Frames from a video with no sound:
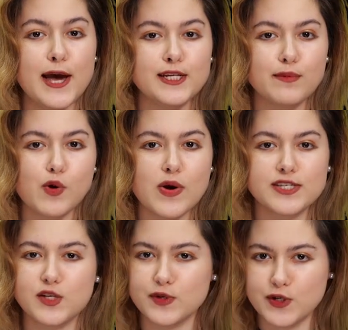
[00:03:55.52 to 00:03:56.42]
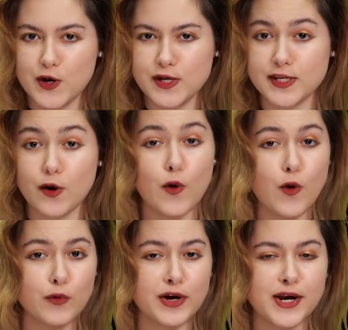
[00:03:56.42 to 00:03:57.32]
AWS's returns are
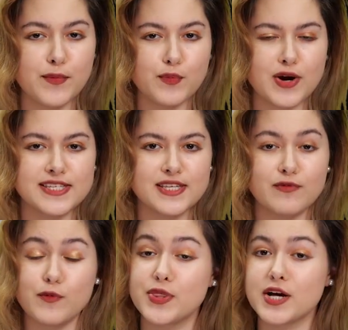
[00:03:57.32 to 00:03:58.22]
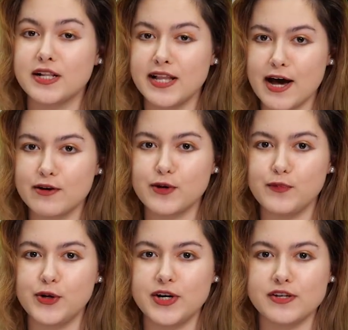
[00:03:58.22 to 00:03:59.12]
already impressive, with the cloud
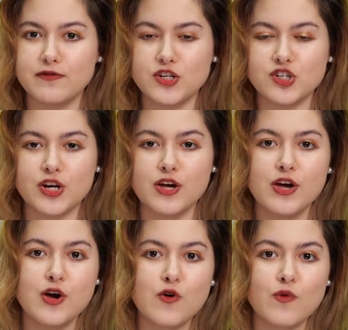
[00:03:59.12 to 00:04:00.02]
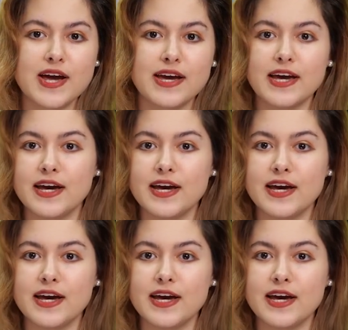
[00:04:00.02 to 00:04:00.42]
computing division raking